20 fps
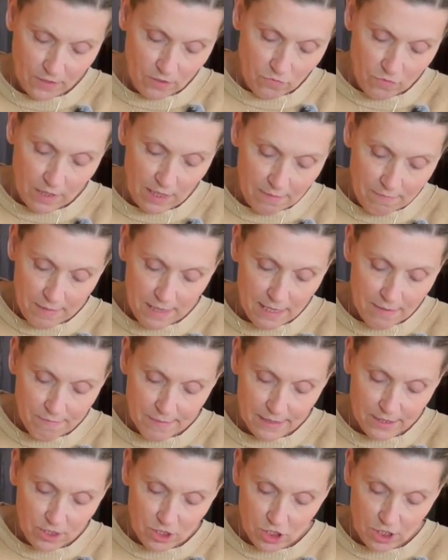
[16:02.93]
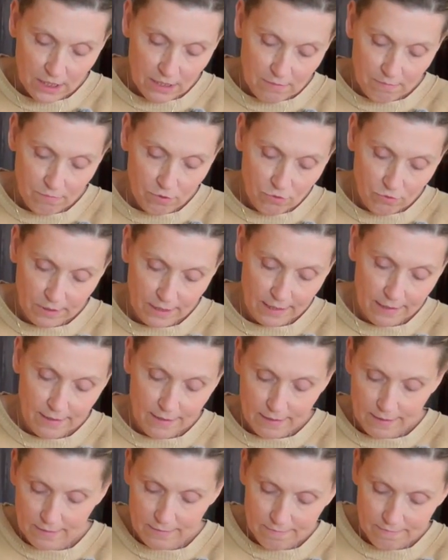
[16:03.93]
when I make my chicken
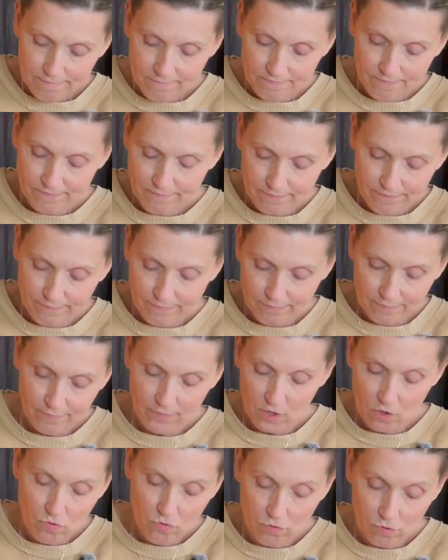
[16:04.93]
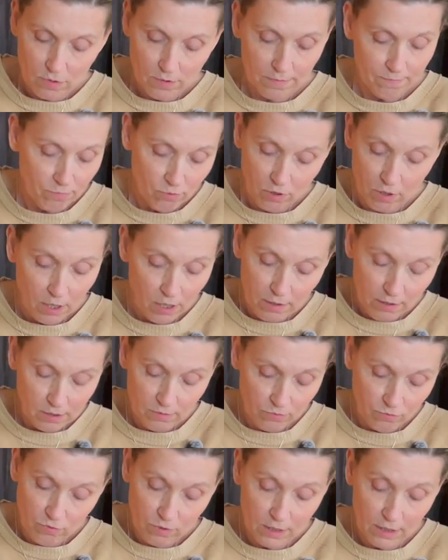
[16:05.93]
bouillon or broth,
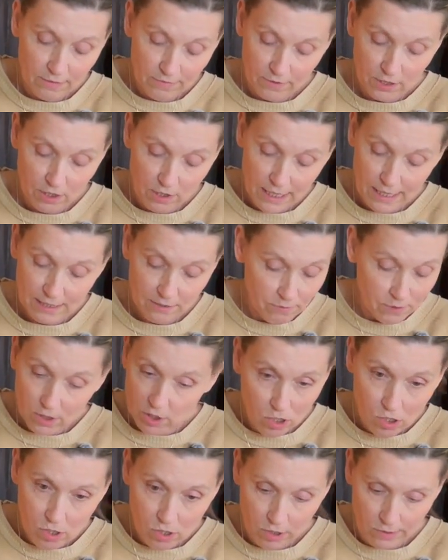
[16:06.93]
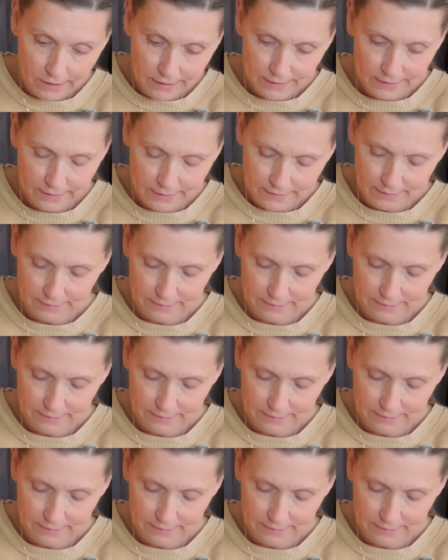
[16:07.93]
whatever you guys want to call it,